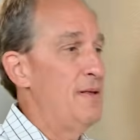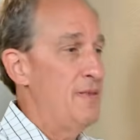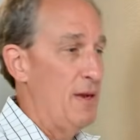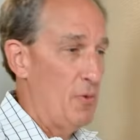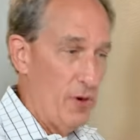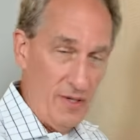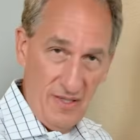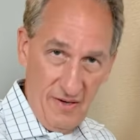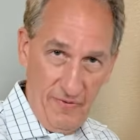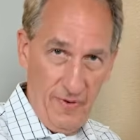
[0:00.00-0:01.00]
They
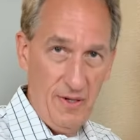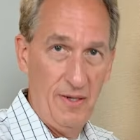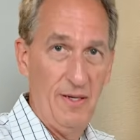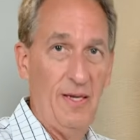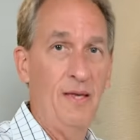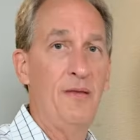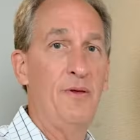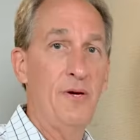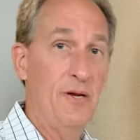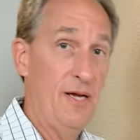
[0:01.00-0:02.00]
work differently.
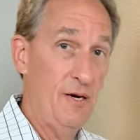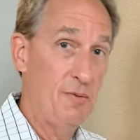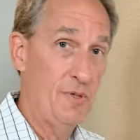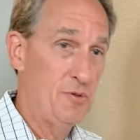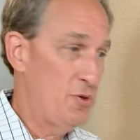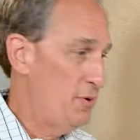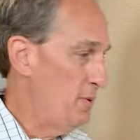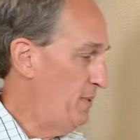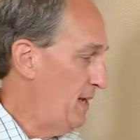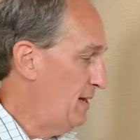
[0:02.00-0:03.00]
They're going to help control
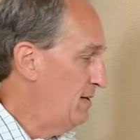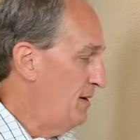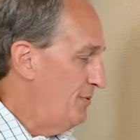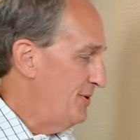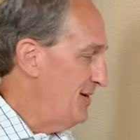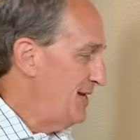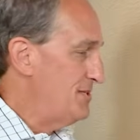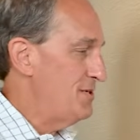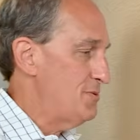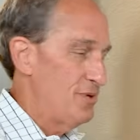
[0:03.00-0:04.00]
the pain. We're not
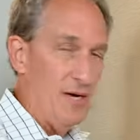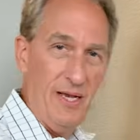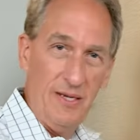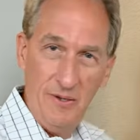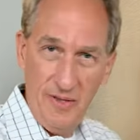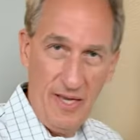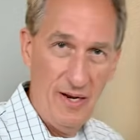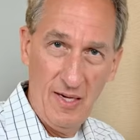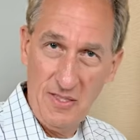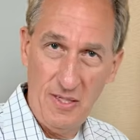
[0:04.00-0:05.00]
just relying on that
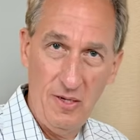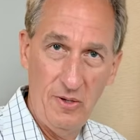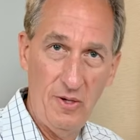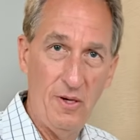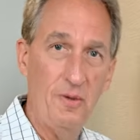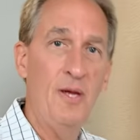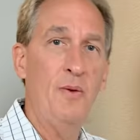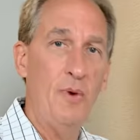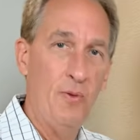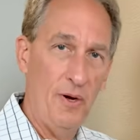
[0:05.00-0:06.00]
oxycodone.
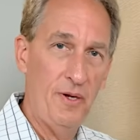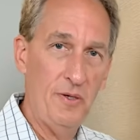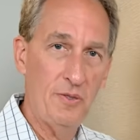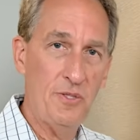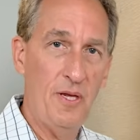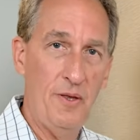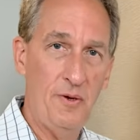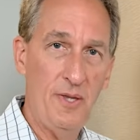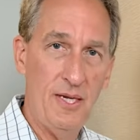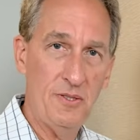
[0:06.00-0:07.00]
We want to use the other
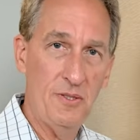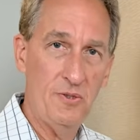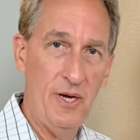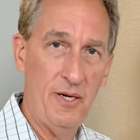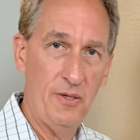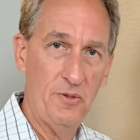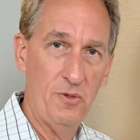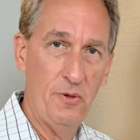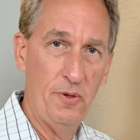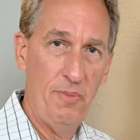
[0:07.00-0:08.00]
things to try to
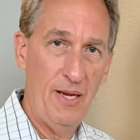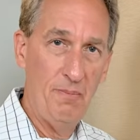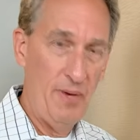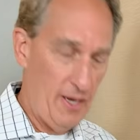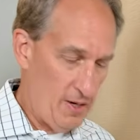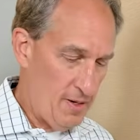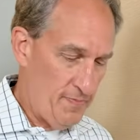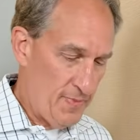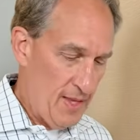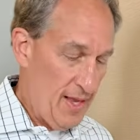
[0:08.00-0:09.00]
control the pain better
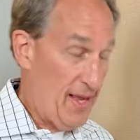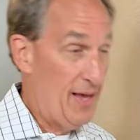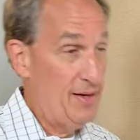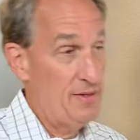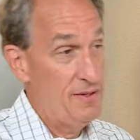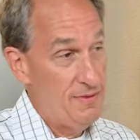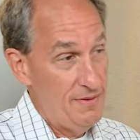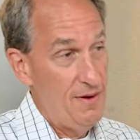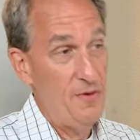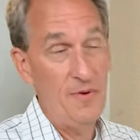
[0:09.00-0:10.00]
and
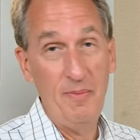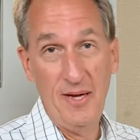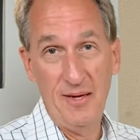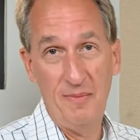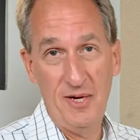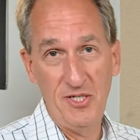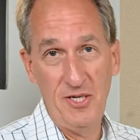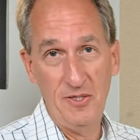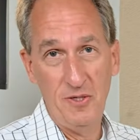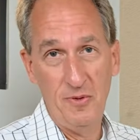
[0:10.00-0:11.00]
hopefully make it a much
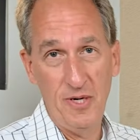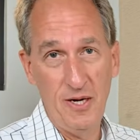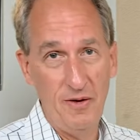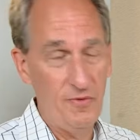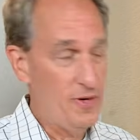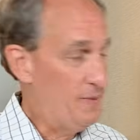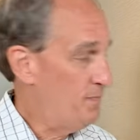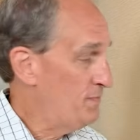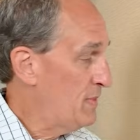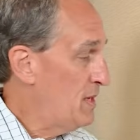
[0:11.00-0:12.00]
easier recovery.
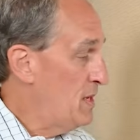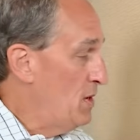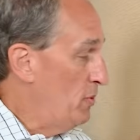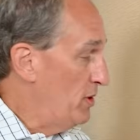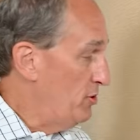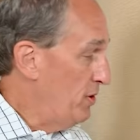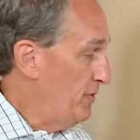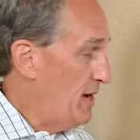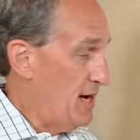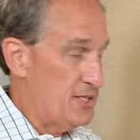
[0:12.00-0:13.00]
When you're on
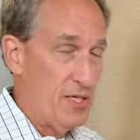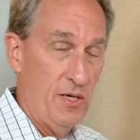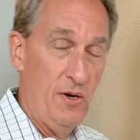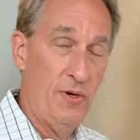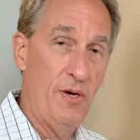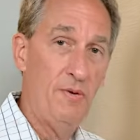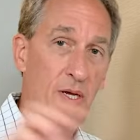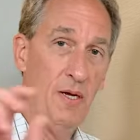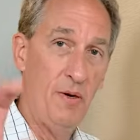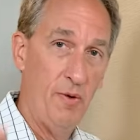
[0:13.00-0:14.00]
the
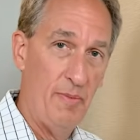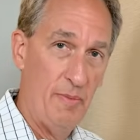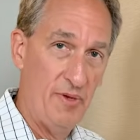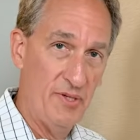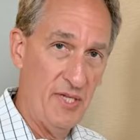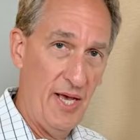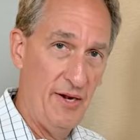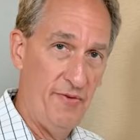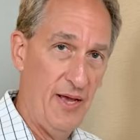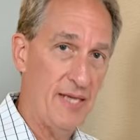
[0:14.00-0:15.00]
oxycodone, remember the
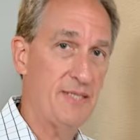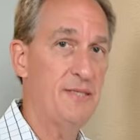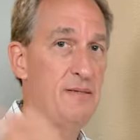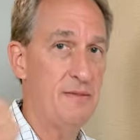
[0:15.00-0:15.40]
side effects.